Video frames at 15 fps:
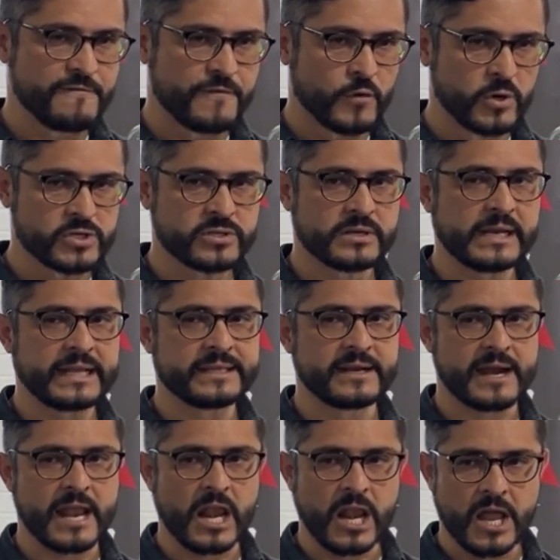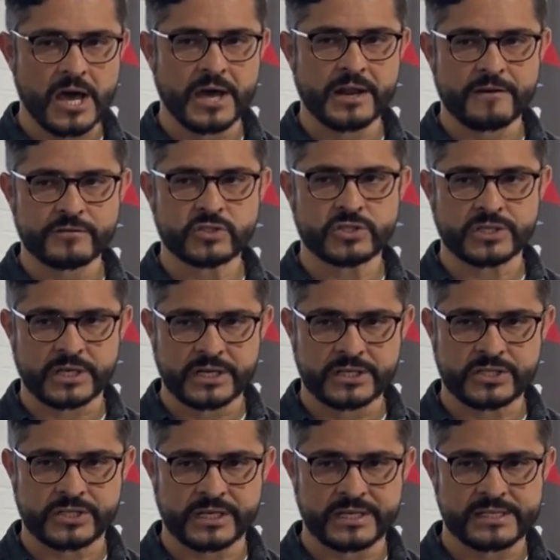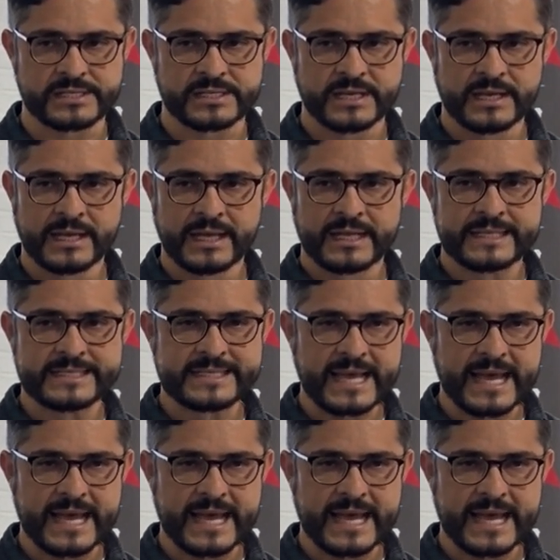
Unfortunately, there are a lot of churches